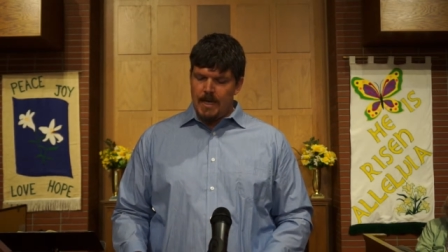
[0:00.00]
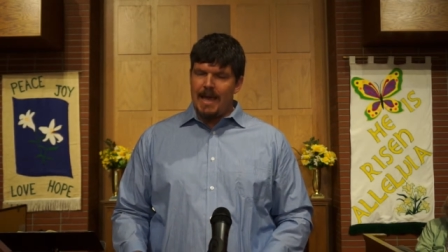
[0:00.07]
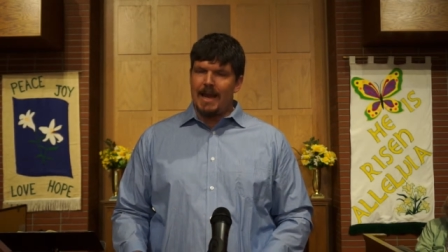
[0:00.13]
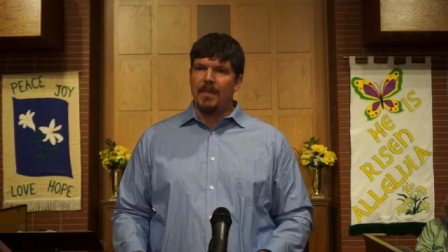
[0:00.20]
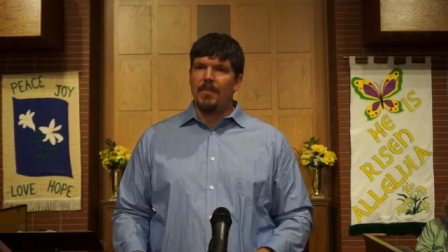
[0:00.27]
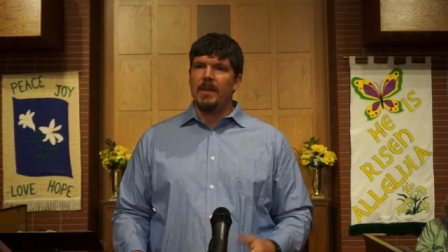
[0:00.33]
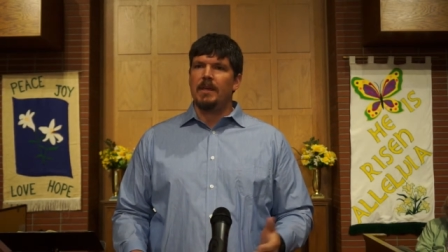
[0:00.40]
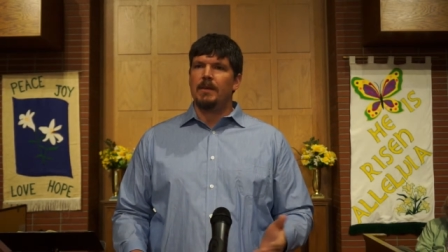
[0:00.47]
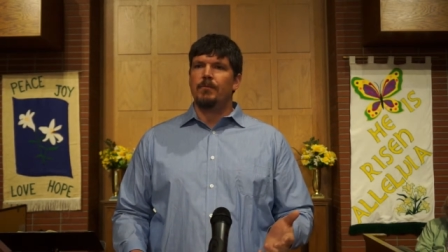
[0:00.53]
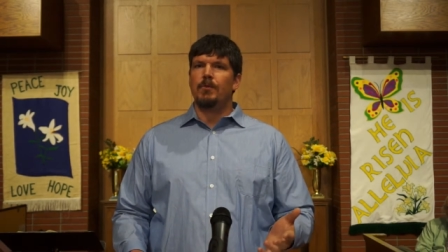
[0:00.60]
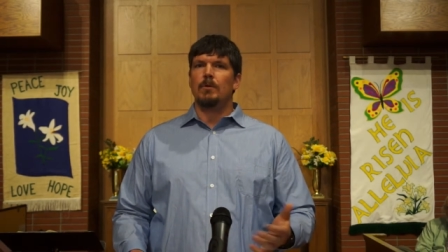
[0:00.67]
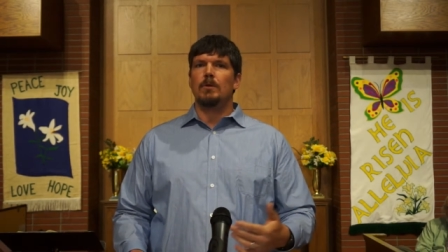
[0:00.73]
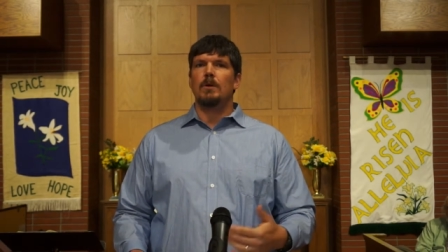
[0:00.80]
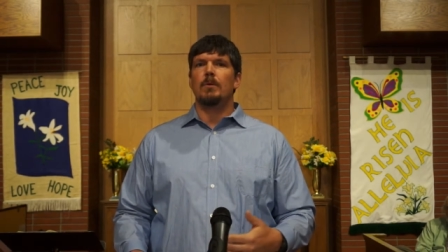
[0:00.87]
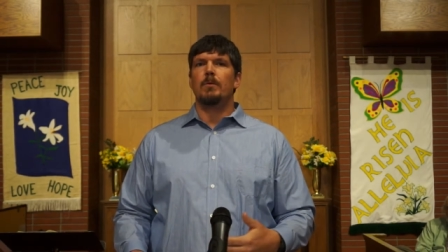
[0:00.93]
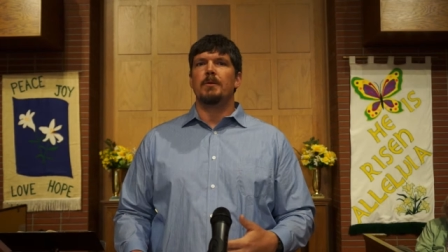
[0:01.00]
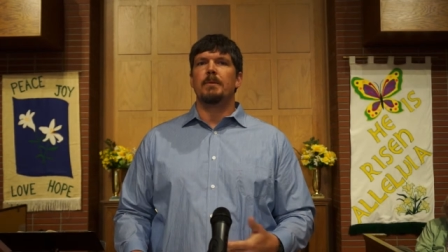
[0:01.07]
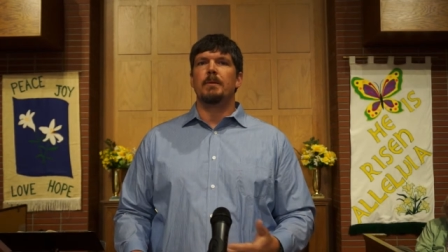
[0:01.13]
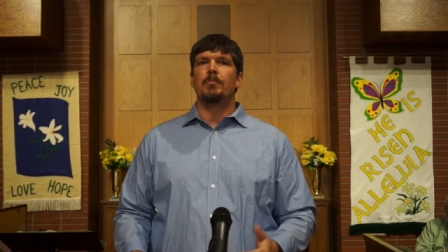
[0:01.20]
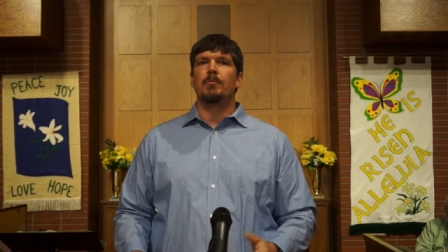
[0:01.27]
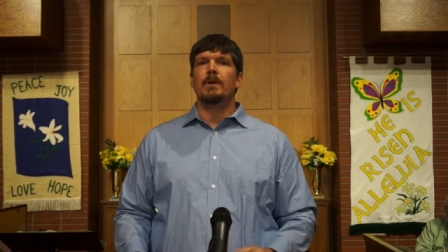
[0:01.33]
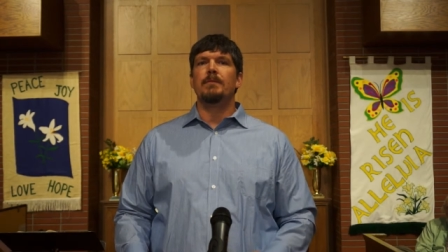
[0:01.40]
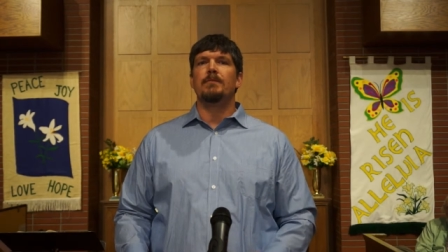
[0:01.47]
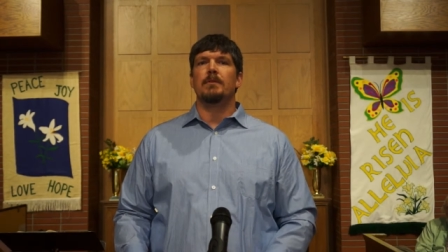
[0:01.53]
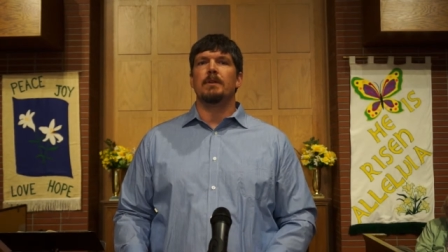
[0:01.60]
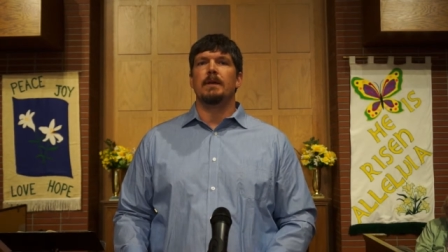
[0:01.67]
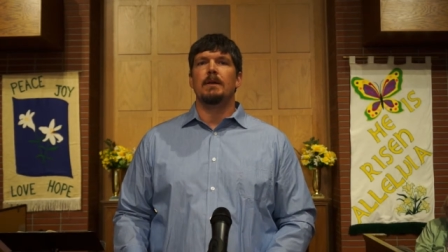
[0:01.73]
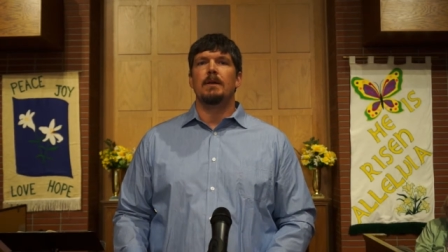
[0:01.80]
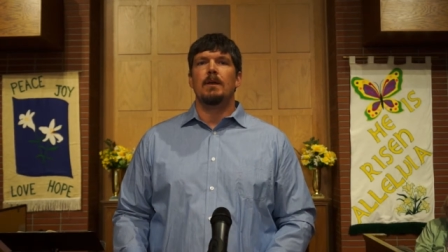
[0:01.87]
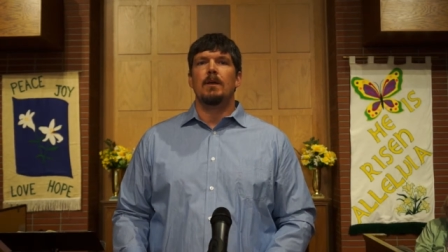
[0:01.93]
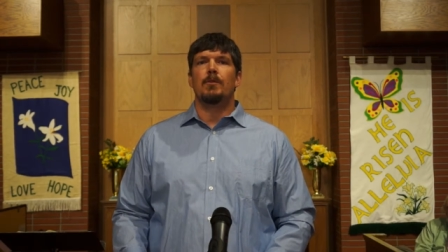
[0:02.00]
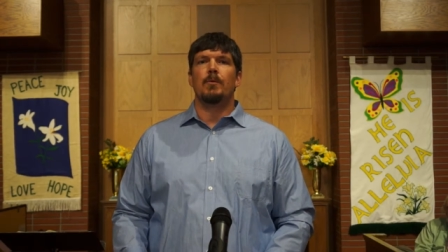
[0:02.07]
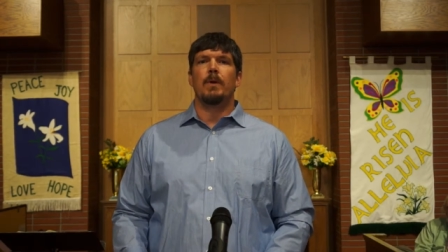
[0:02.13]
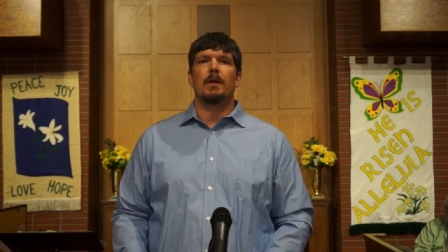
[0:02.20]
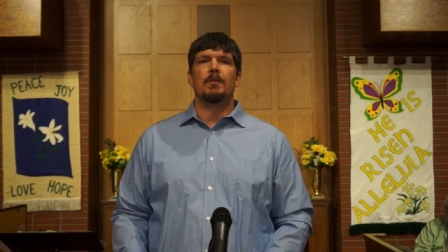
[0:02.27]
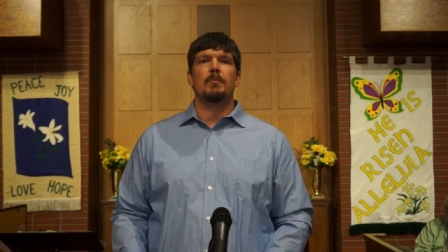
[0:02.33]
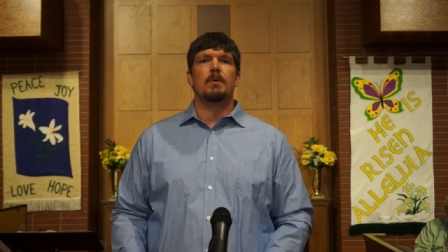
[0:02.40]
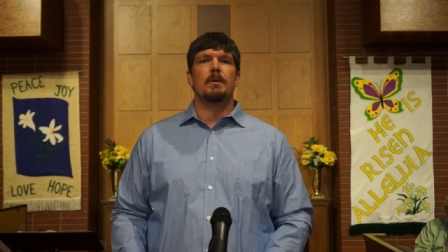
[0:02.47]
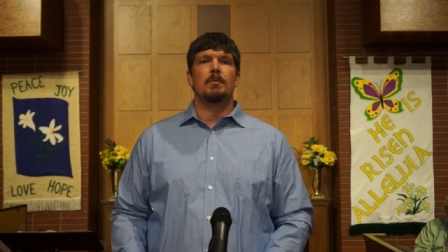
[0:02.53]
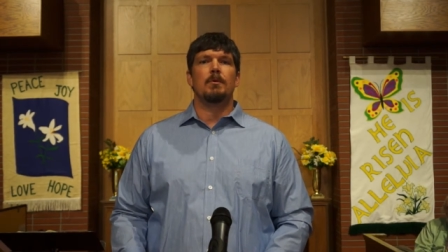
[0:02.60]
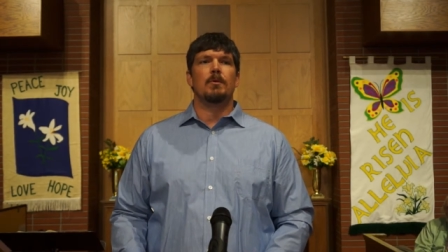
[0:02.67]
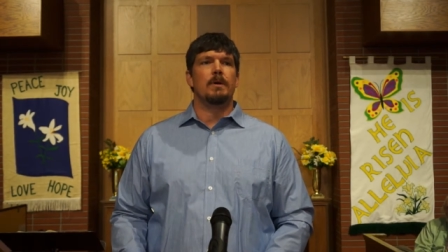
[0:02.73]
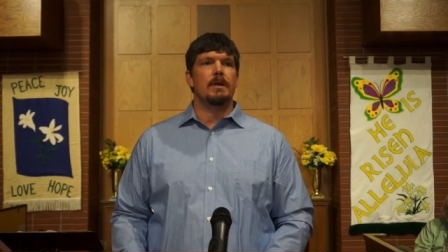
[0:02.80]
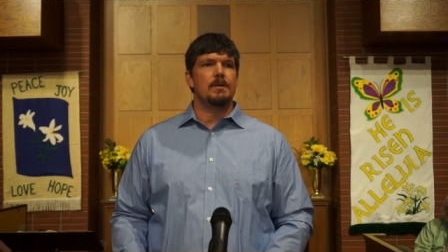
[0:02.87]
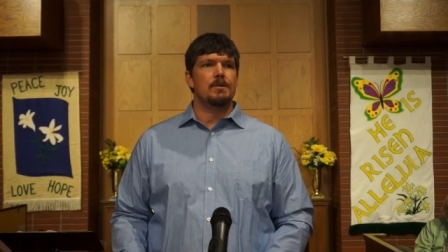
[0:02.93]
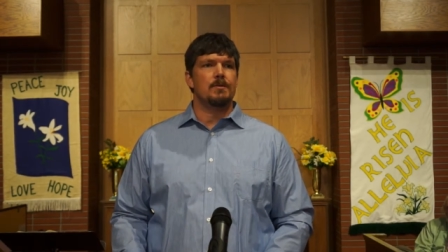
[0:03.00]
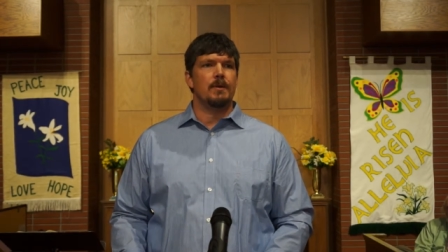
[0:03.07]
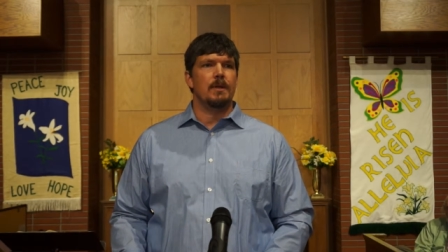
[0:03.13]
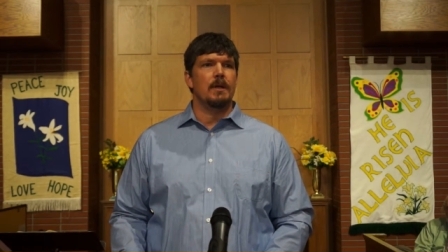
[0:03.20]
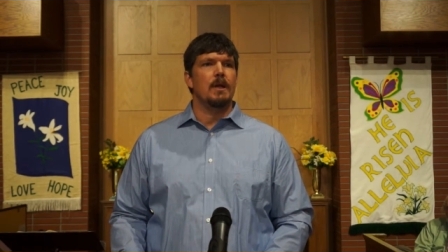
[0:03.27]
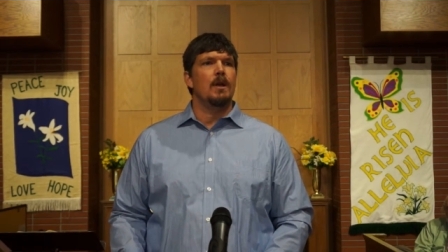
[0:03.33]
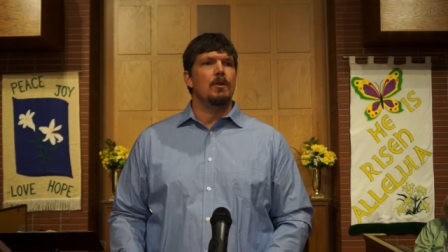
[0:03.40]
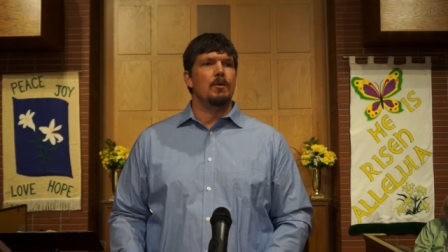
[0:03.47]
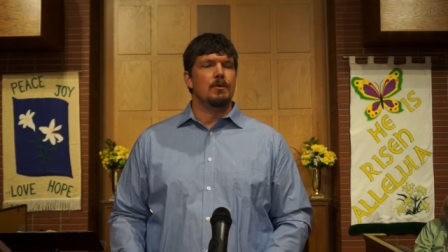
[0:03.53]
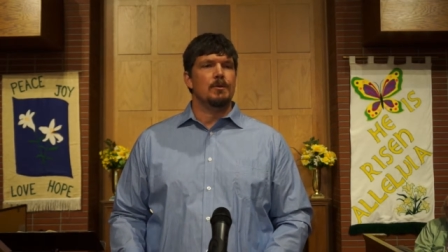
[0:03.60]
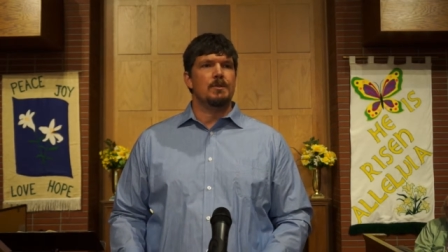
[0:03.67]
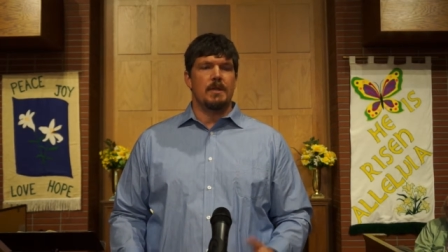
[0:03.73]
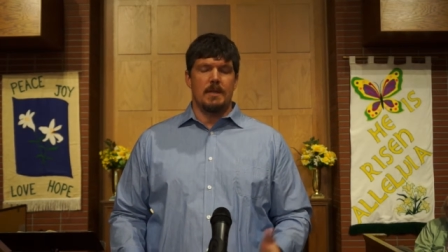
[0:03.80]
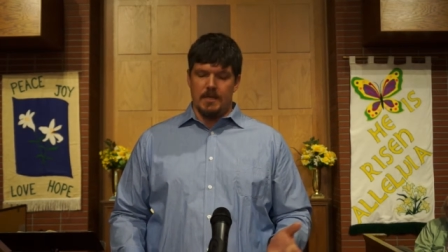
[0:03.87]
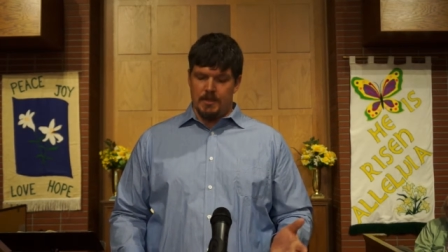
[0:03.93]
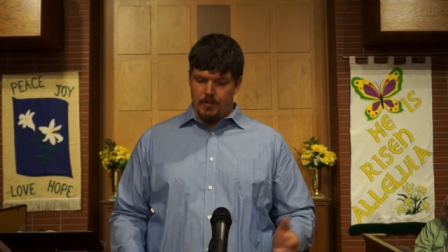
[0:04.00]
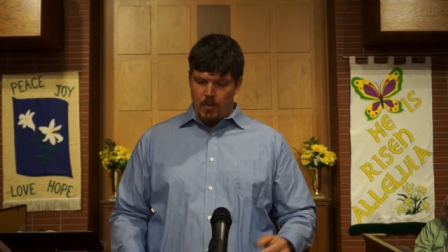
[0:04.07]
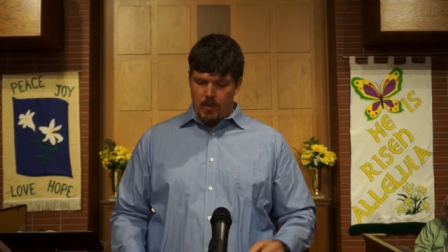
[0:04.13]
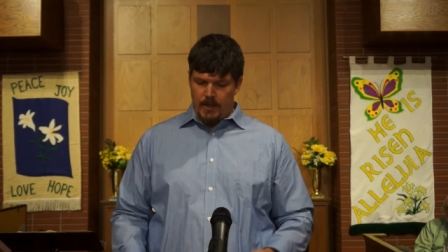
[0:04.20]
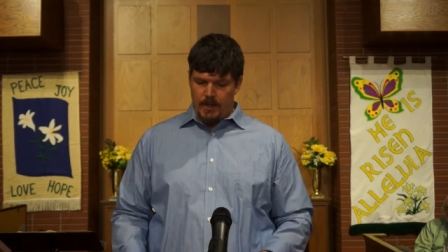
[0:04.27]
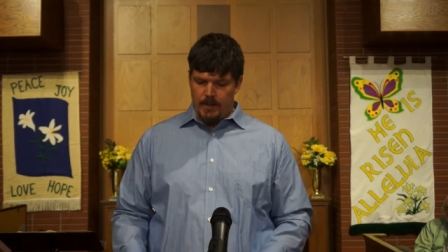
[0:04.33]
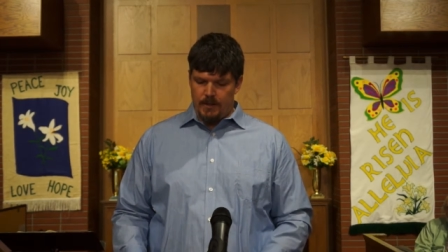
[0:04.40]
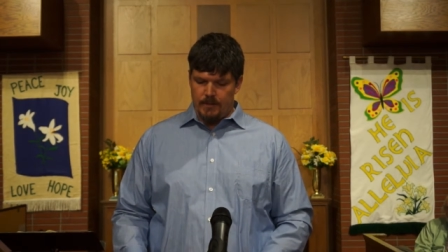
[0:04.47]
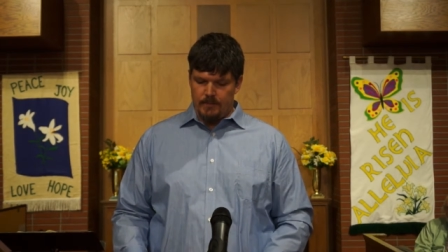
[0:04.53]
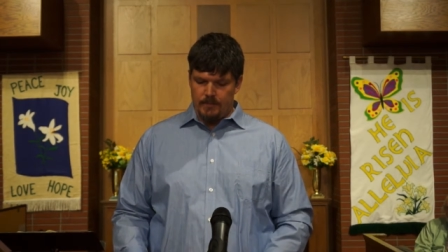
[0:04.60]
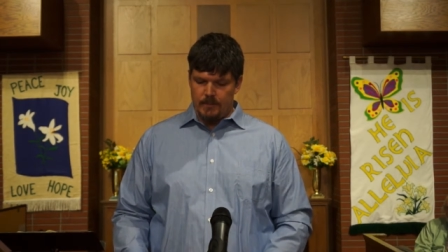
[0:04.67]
And I think if you'll look with me briefly throughout the biblical history, you'll see his point here.